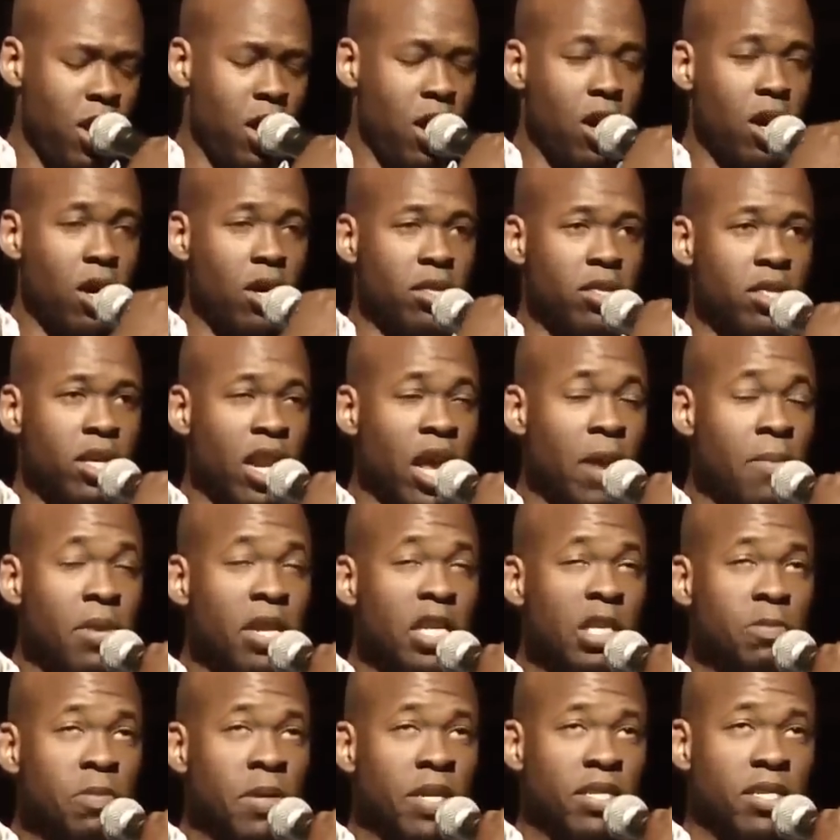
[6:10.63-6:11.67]
Uh, the name of
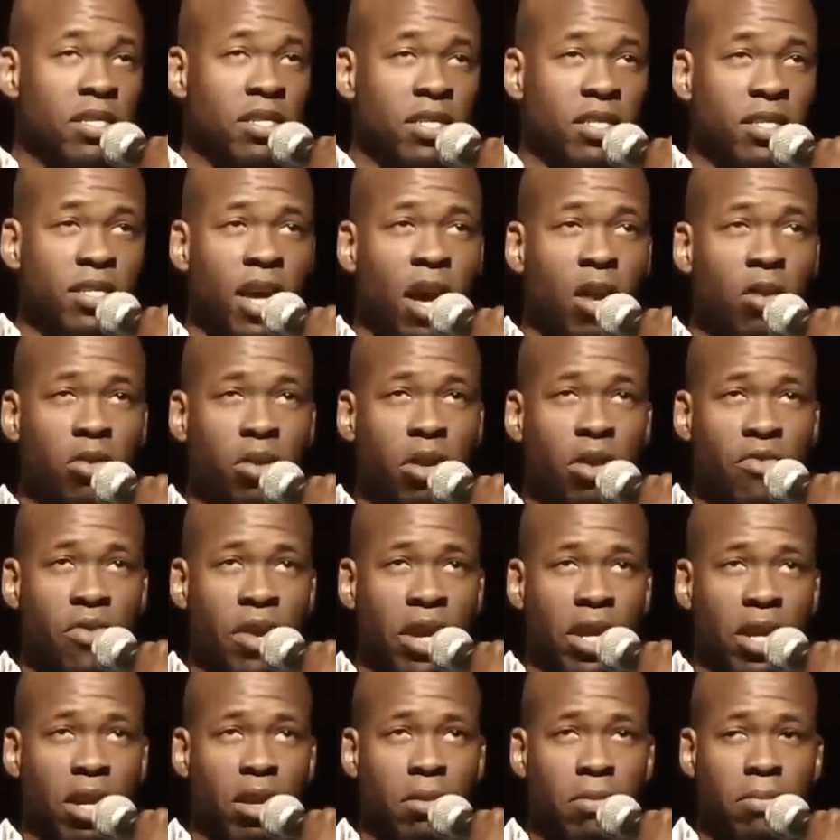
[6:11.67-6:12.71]
this piece is entitled
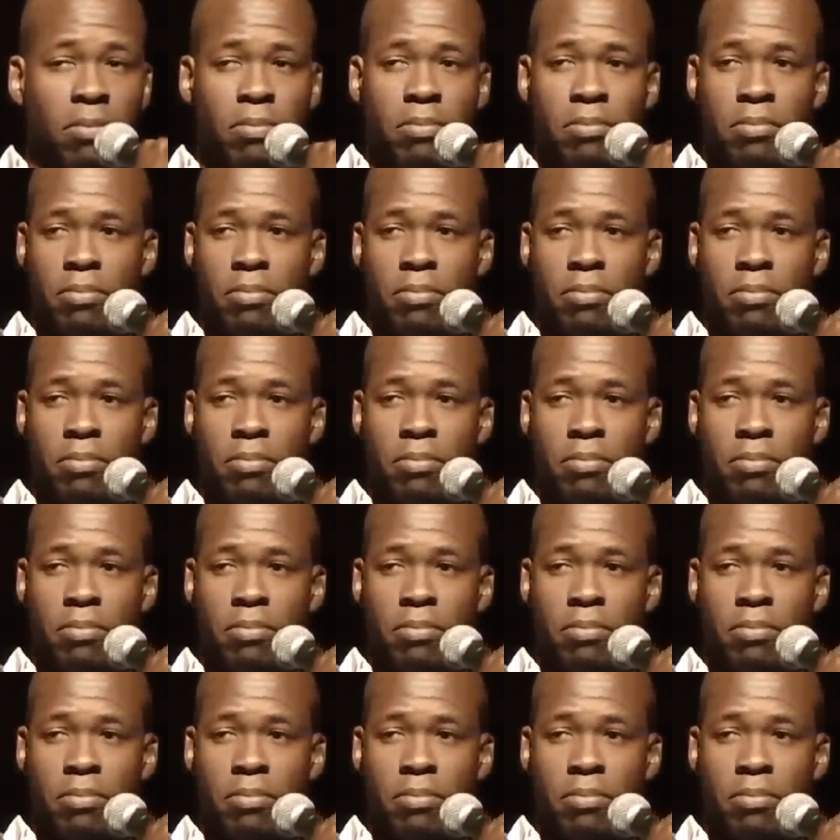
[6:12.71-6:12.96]
Curriculum.